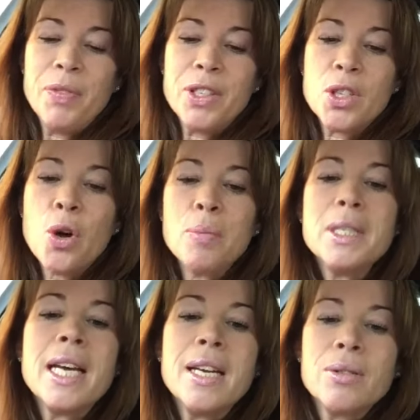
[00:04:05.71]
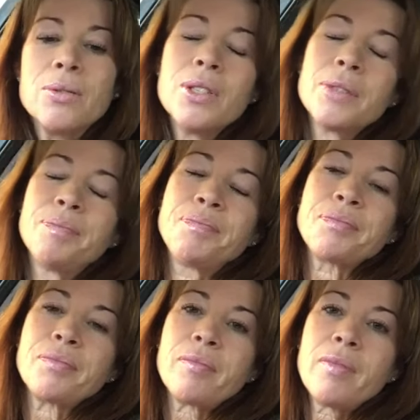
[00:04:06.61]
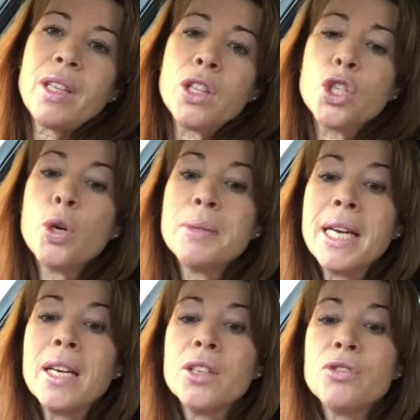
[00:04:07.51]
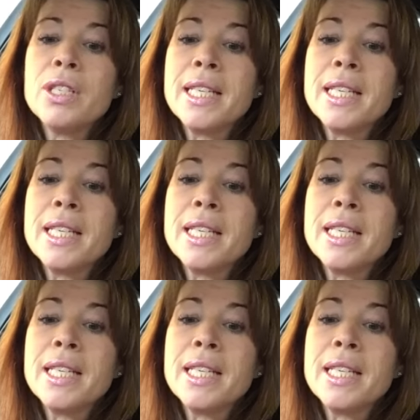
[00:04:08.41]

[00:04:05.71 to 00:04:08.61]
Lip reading: The top 10 country